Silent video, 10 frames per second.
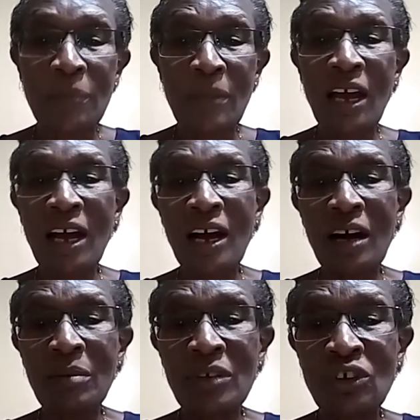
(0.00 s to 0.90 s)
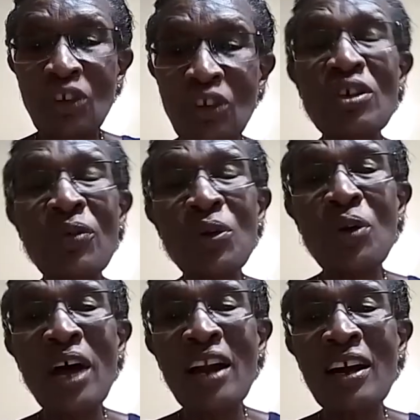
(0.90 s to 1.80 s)
So those of you who
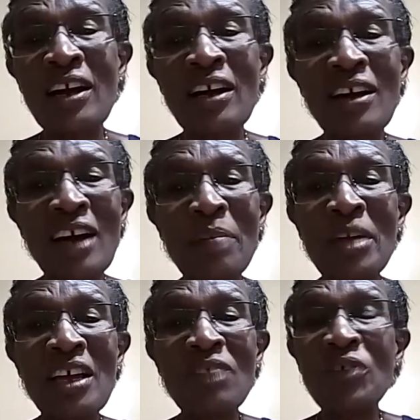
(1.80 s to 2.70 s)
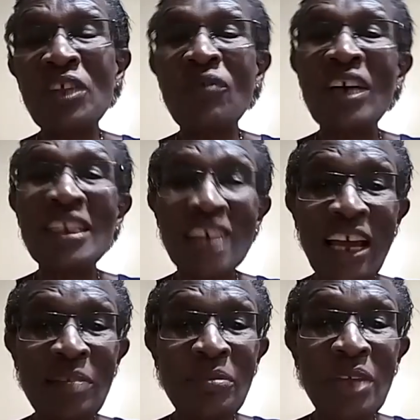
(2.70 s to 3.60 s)
are coming in for the first
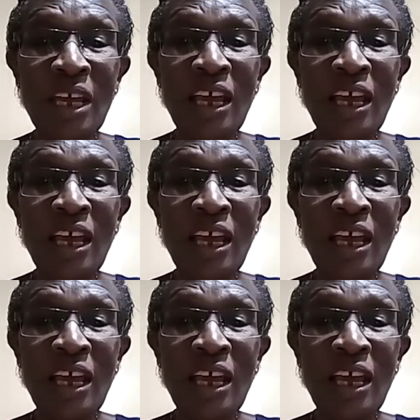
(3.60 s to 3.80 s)
time